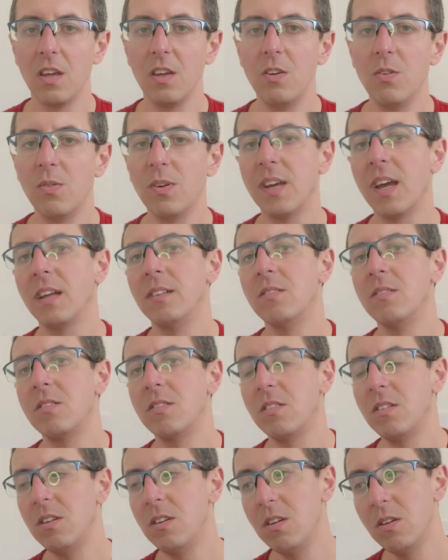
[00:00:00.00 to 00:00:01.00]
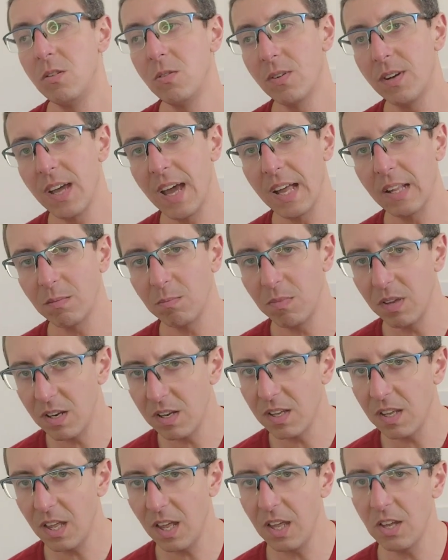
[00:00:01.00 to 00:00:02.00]
you can still get
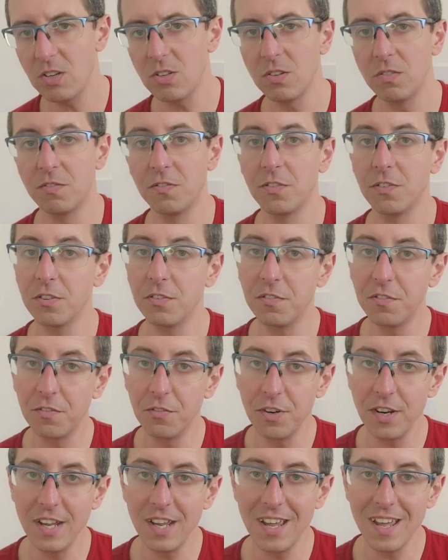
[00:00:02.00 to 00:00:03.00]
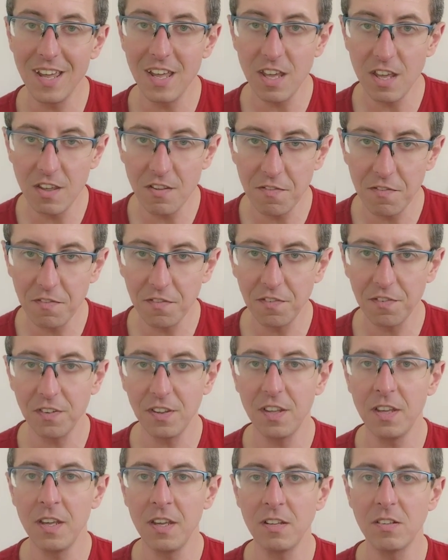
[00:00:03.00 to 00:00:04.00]
medication for free if
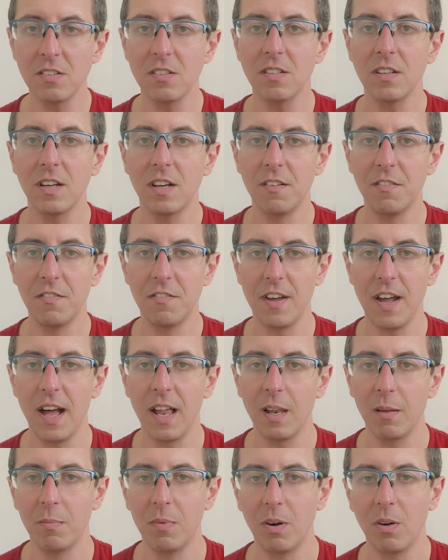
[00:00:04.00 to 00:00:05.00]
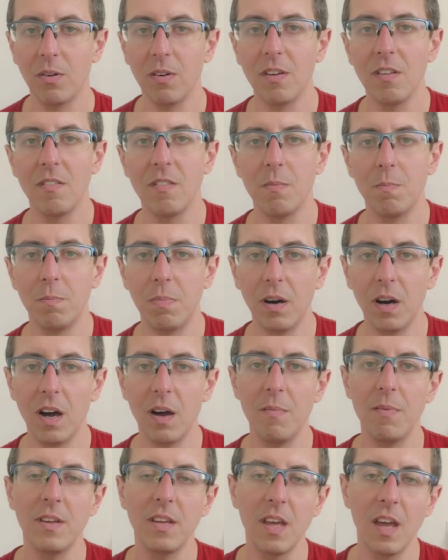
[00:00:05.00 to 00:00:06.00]
it's available in the
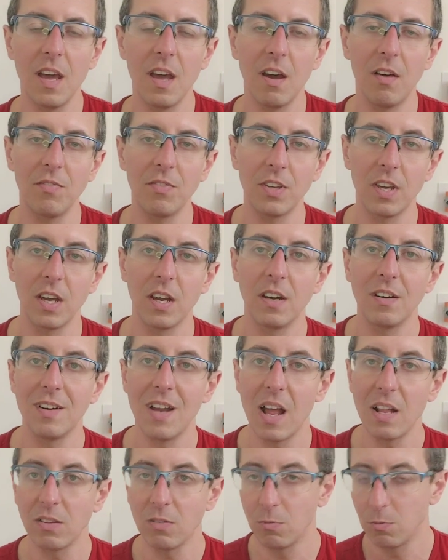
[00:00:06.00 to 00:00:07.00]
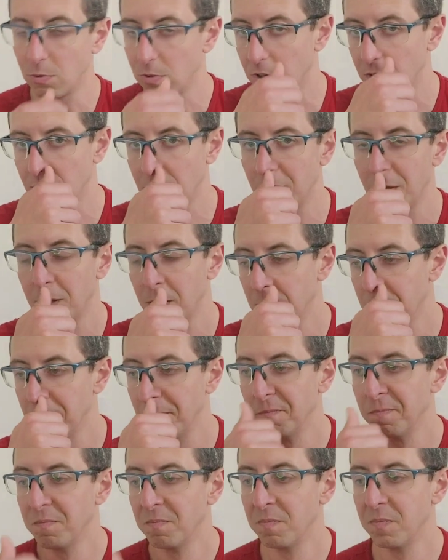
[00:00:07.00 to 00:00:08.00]
public healthcare network.
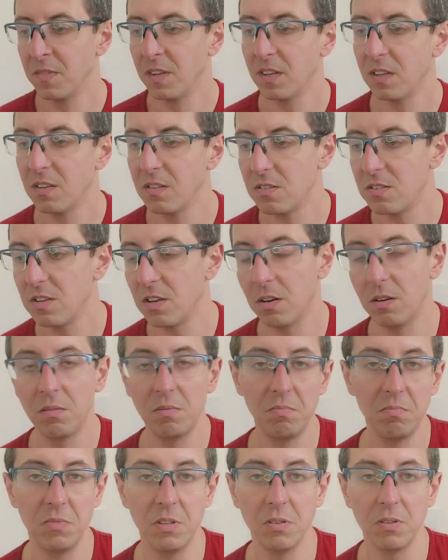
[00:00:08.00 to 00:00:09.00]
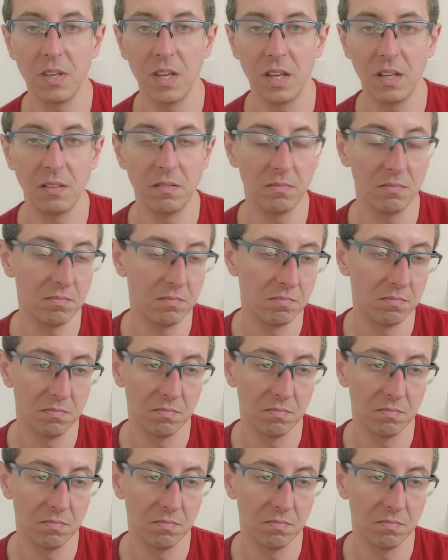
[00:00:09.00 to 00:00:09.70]
So you can